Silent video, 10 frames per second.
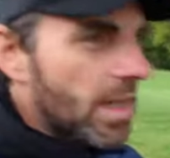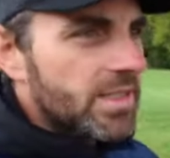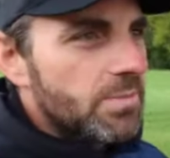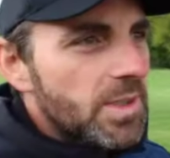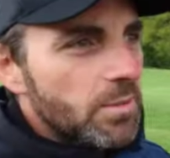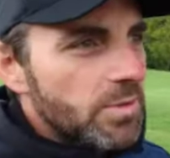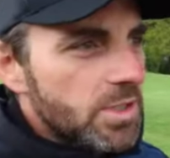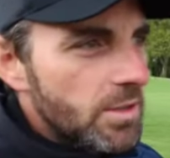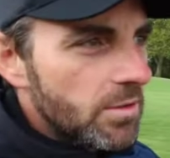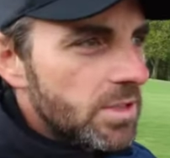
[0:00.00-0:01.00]
the lads have been up
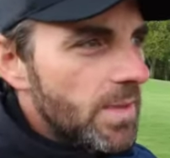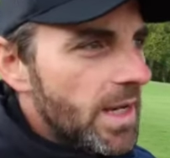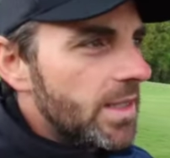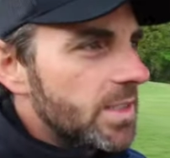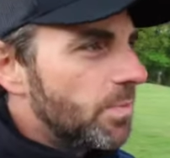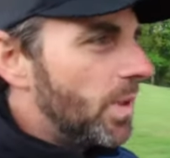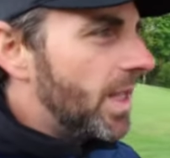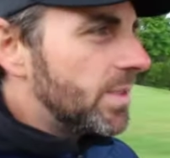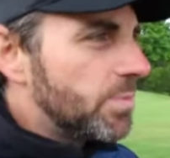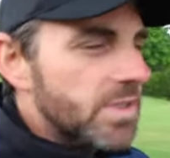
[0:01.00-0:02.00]
to make this
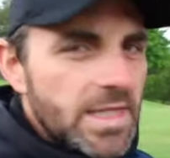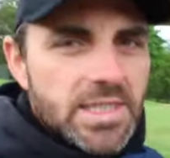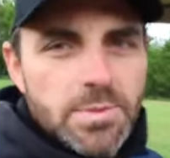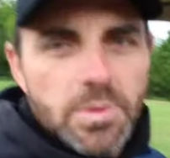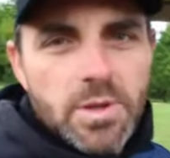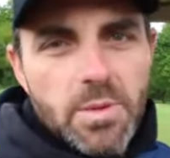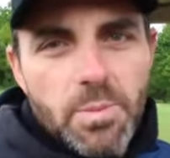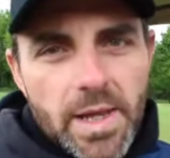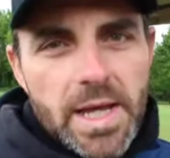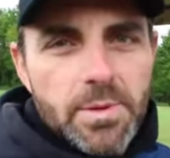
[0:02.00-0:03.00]
place presentable and
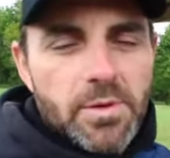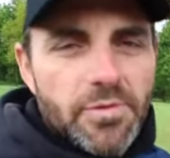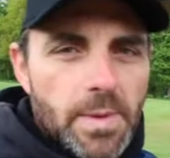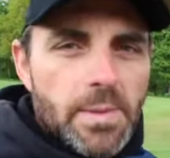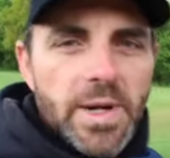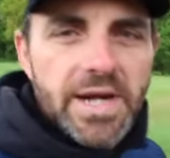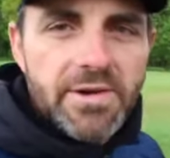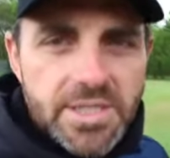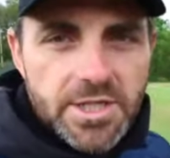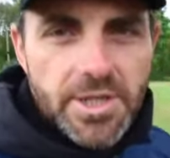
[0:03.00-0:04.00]
playable for when we
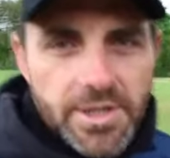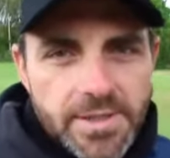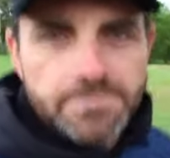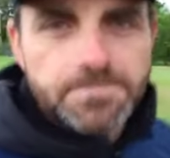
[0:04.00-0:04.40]
return.